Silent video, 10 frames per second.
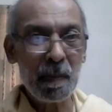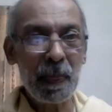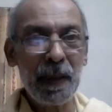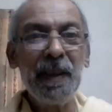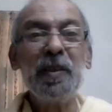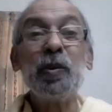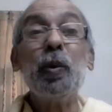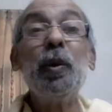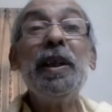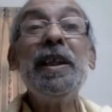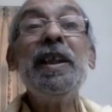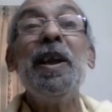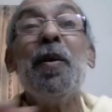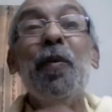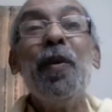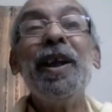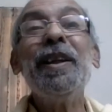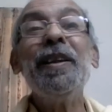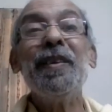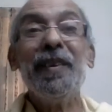It is only
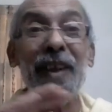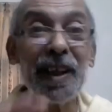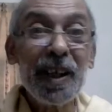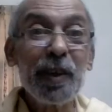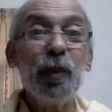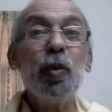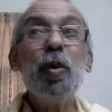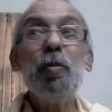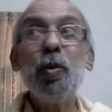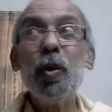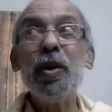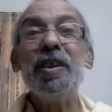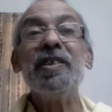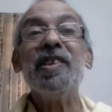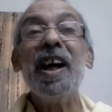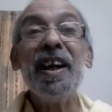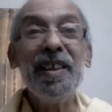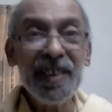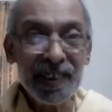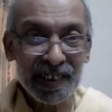when there are no more
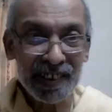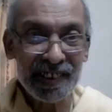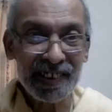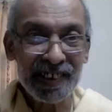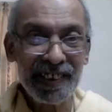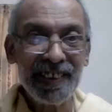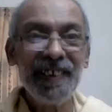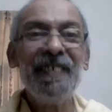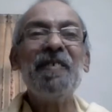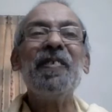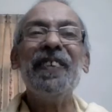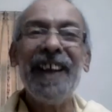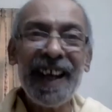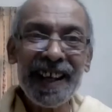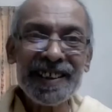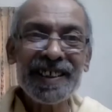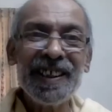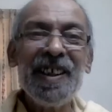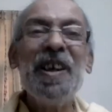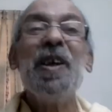desires that
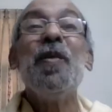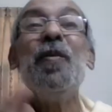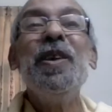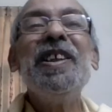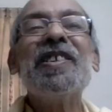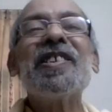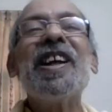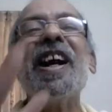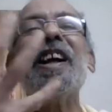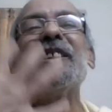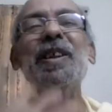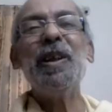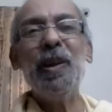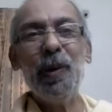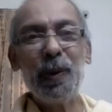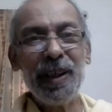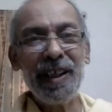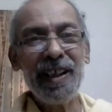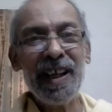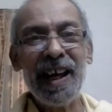we start
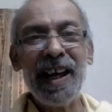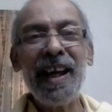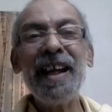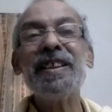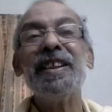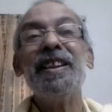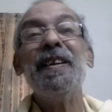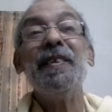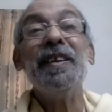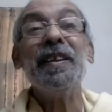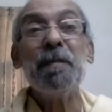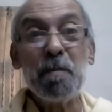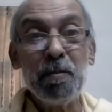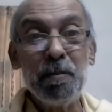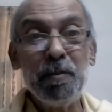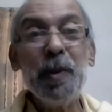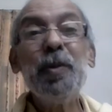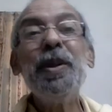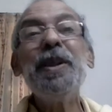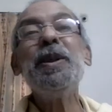looking at the
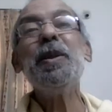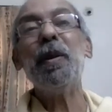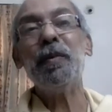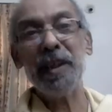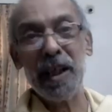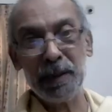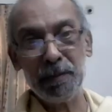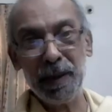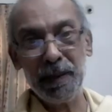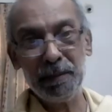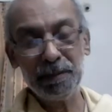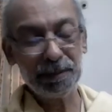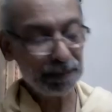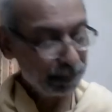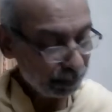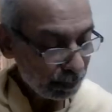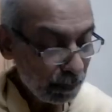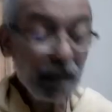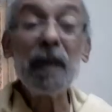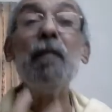purity of the Atman.
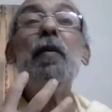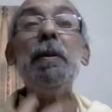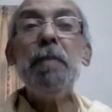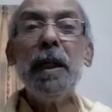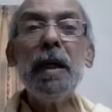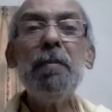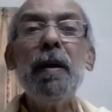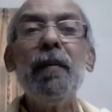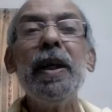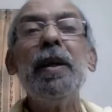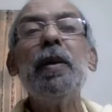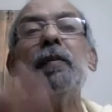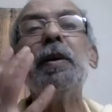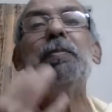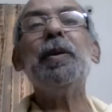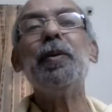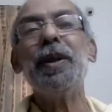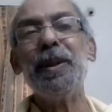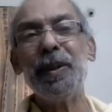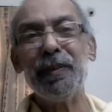We become aware of the
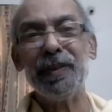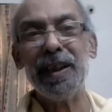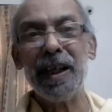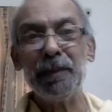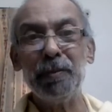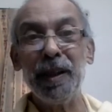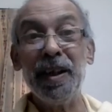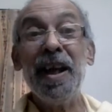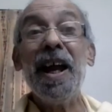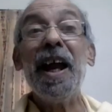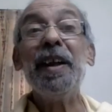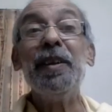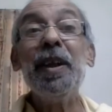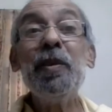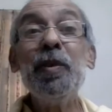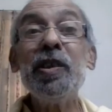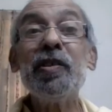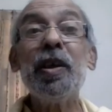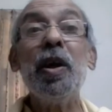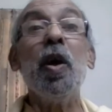purity of the Atman and then we say,